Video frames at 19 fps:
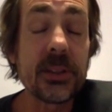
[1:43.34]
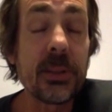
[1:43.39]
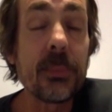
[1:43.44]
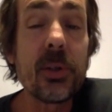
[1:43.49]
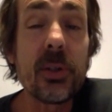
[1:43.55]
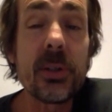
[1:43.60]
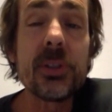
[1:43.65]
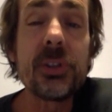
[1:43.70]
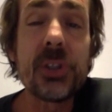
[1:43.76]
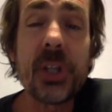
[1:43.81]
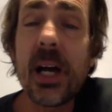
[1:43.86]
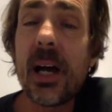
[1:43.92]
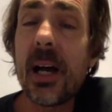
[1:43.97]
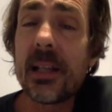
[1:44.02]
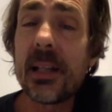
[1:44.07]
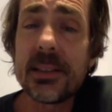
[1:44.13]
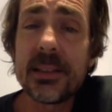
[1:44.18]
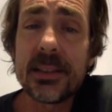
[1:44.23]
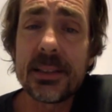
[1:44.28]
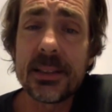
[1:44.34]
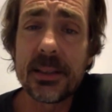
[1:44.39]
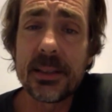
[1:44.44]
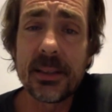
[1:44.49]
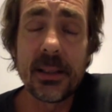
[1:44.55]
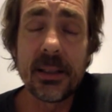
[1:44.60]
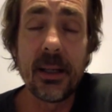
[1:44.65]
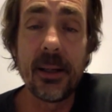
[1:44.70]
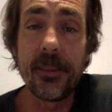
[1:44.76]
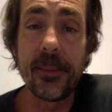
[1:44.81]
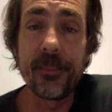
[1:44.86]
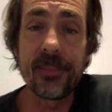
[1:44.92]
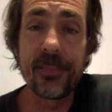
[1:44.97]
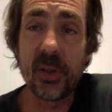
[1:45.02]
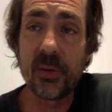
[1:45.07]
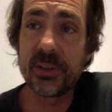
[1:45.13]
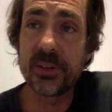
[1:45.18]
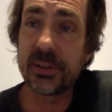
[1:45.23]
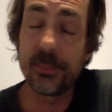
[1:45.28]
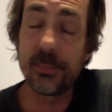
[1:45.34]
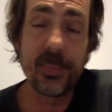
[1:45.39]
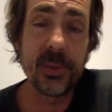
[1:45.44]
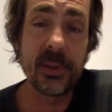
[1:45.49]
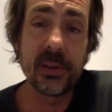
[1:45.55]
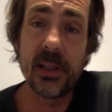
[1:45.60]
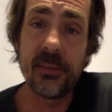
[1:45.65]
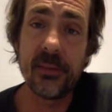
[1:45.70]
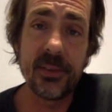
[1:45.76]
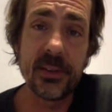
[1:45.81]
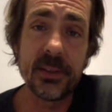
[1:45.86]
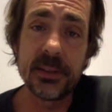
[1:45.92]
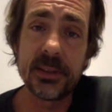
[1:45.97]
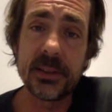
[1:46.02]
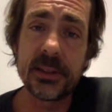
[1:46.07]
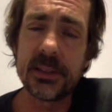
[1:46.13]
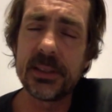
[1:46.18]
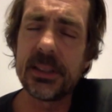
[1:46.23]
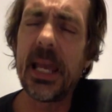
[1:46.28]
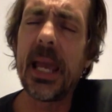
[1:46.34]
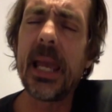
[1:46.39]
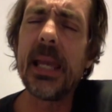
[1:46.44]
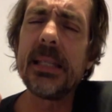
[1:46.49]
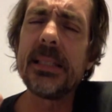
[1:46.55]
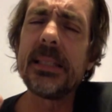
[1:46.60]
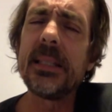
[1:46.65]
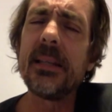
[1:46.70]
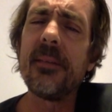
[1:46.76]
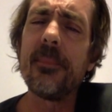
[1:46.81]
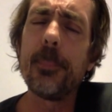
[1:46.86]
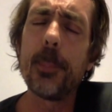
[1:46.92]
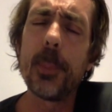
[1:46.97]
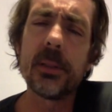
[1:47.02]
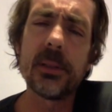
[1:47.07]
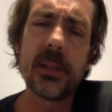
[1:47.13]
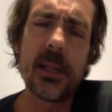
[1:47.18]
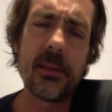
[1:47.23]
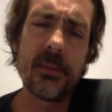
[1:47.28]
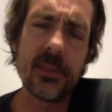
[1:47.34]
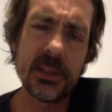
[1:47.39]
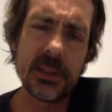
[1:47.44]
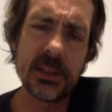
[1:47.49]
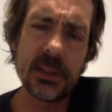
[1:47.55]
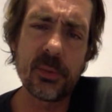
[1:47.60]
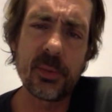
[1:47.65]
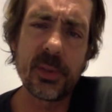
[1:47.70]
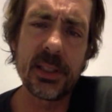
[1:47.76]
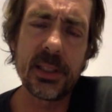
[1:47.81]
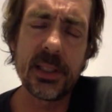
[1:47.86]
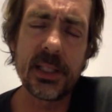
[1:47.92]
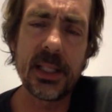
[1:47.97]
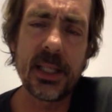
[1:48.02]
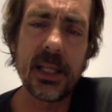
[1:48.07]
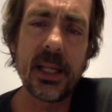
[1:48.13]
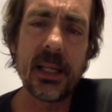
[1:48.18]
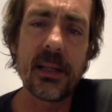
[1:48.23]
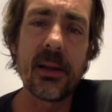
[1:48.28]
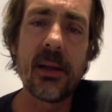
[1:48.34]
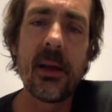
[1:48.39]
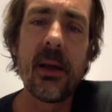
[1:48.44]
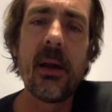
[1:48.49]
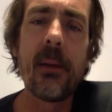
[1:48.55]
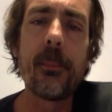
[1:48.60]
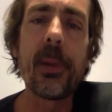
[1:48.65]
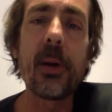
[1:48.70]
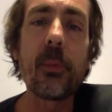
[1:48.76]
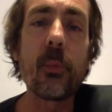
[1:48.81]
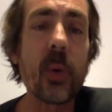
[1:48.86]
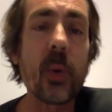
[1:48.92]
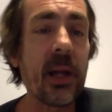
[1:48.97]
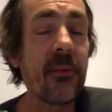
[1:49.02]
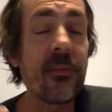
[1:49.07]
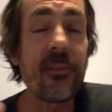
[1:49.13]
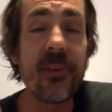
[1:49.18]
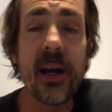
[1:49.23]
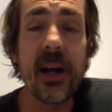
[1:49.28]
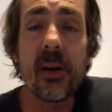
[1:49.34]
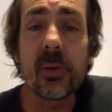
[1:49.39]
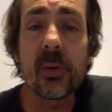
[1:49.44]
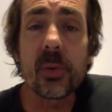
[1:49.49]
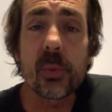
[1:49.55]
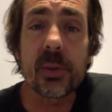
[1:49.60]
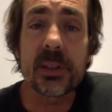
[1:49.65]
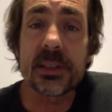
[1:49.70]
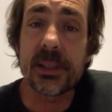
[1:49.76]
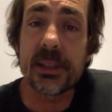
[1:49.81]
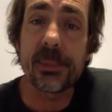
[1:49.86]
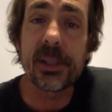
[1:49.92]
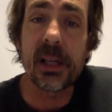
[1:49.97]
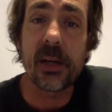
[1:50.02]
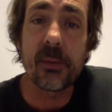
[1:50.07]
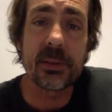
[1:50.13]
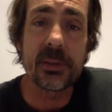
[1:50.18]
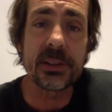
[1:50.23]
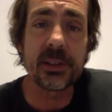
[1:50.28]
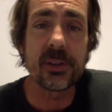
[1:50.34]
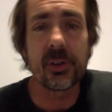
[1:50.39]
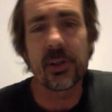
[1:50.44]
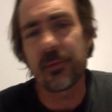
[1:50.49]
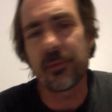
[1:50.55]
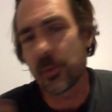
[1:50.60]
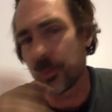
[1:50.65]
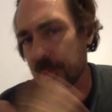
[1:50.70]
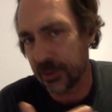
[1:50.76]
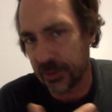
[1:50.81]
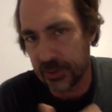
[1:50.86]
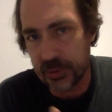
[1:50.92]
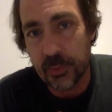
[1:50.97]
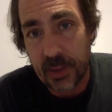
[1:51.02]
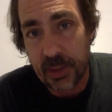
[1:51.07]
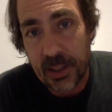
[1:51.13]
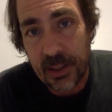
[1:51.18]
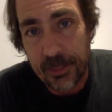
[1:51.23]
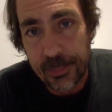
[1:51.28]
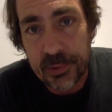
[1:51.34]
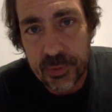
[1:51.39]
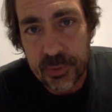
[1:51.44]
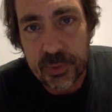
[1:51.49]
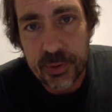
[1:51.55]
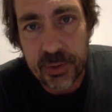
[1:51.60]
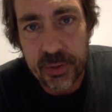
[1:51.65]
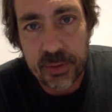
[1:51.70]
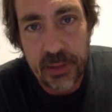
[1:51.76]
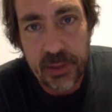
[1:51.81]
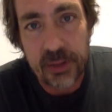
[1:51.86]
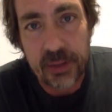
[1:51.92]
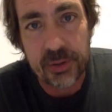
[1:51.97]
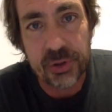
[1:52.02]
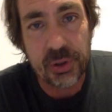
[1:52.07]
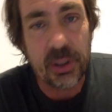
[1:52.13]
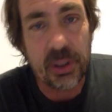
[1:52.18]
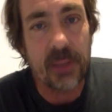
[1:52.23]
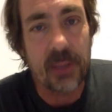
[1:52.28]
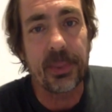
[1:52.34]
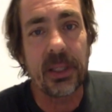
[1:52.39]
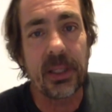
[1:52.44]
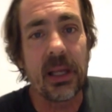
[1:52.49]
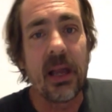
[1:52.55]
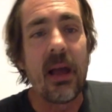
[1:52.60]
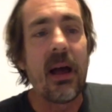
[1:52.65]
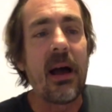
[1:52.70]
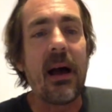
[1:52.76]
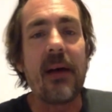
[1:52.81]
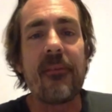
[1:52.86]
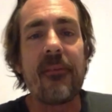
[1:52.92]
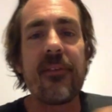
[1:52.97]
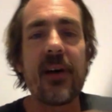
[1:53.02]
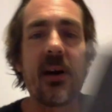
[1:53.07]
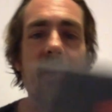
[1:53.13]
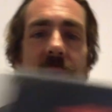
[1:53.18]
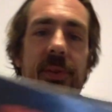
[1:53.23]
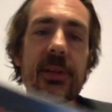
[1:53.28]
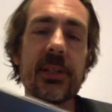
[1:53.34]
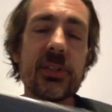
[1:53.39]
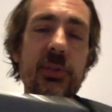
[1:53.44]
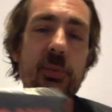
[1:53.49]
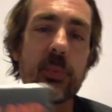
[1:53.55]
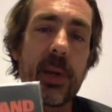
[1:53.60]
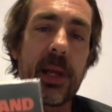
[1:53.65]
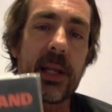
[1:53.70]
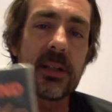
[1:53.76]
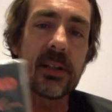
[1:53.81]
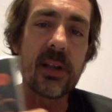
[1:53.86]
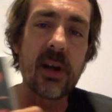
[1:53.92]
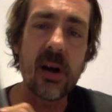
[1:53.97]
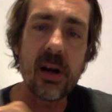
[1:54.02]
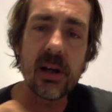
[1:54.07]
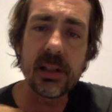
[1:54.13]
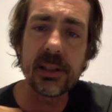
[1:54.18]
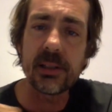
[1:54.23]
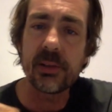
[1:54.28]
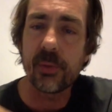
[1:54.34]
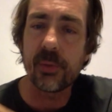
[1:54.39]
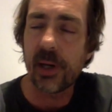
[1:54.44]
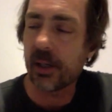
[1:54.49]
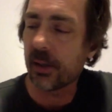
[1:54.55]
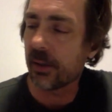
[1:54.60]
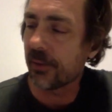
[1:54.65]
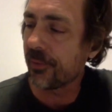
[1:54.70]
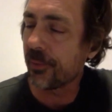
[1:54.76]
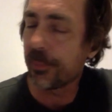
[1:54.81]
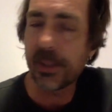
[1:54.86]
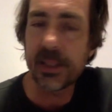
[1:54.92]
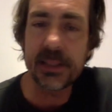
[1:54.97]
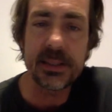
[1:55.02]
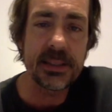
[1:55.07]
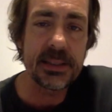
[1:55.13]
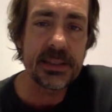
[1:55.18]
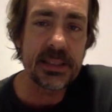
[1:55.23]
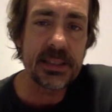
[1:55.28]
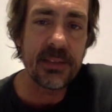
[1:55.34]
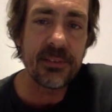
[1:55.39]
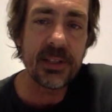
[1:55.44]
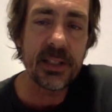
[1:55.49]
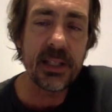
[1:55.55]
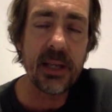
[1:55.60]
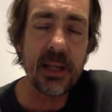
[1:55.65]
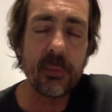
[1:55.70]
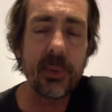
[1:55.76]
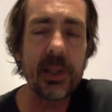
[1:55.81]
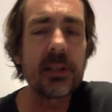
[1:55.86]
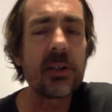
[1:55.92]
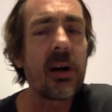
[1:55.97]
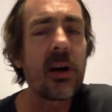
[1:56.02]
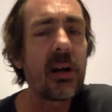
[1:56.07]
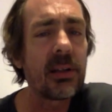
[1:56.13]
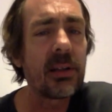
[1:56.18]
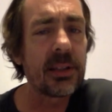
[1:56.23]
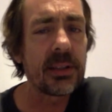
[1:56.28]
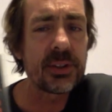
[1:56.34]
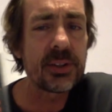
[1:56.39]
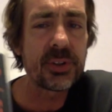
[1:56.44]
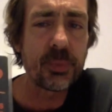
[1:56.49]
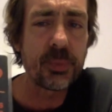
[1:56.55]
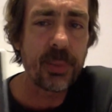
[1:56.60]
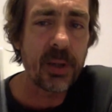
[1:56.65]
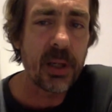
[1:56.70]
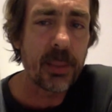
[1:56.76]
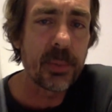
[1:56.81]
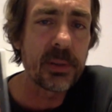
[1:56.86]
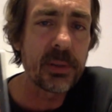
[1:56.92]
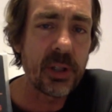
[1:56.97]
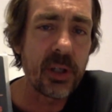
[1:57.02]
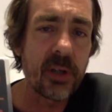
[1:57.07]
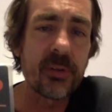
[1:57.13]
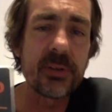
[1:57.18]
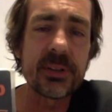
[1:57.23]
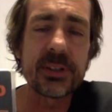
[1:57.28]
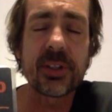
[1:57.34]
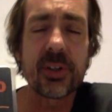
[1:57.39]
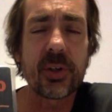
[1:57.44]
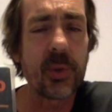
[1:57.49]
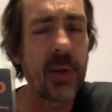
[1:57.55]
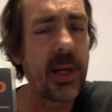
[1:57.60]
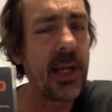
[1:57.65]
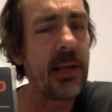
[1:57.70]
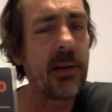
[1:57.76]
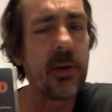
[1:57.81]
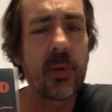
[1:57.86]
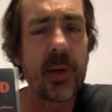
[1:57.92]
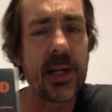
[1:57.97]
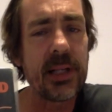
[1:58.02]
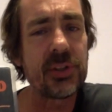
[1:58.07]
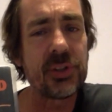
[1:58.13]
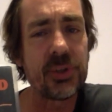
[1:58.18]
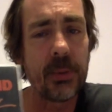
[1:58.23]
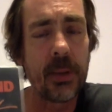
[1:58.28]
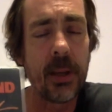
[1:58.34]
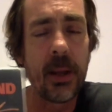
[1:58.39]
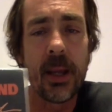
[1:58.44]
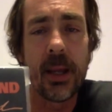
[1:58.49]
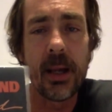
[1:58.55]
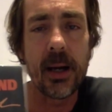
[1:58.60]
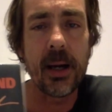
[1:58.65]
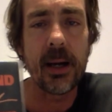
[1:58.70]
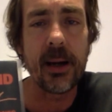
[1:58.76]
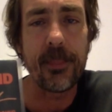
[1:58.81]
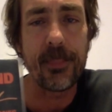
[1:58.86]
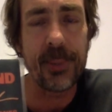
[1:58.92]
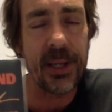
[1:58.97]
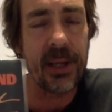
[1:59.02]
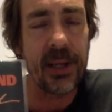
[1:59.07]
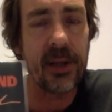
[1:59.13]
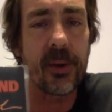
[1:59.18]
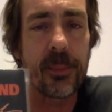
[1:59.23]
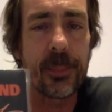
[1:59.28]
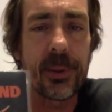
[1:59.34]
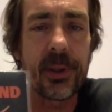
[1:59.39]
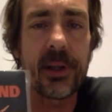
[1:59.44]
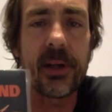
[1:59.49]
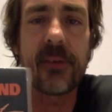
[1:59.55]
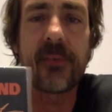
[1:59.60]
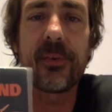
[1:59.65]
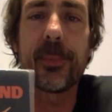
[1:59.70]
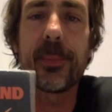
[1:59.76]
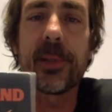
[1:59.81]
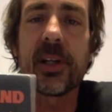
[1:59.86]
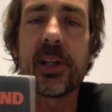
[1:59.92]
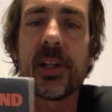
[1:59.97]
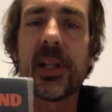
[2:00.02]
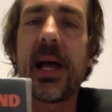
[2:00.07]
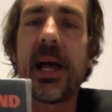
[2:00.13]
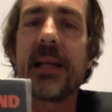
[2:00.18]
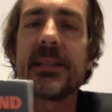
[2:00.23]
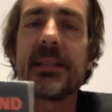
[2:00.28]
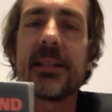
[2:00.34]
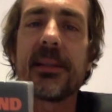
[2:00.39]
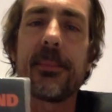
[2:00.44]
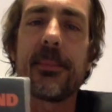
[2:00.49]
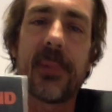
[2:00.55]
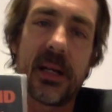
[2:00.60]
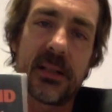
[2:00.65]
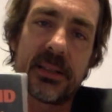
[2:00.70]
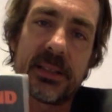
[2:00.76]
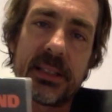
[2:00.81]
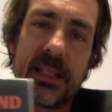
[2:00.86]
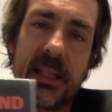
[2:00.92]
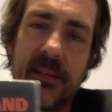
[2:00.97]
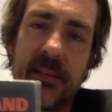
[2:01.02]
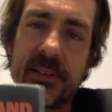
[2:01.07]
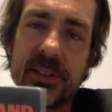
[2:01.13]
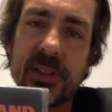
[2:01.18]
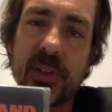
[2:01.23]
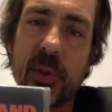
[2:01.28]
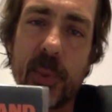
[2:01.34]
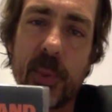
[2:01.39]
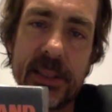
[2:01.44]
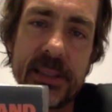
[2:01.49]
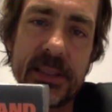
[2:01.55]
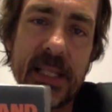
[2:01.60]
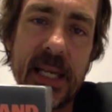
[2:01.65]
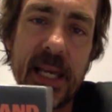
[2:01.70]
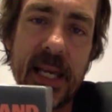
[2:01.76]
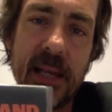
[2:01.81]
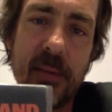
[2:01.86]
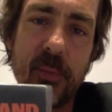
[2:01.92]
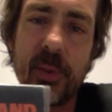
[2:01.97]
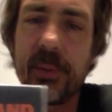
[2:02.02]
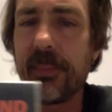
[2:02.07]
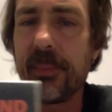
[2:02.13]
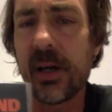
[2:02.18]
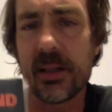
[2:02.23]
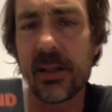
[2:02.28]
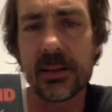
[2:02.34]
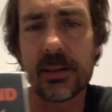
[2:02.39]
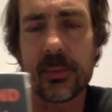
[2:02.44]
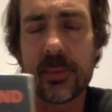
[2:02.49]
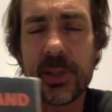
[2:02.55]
some good jazz. Um, there was some Bill Evans, tasty Bill Evans I wanted to get. But what I found was something I wasn't looking for, which is what happens when you're record shopping. I found this Red Garland record from nineteen seventy-eight. Red Garland, as you probably know, is the great, great uh, piano player from the classic Miles Davis quintet. When Miles,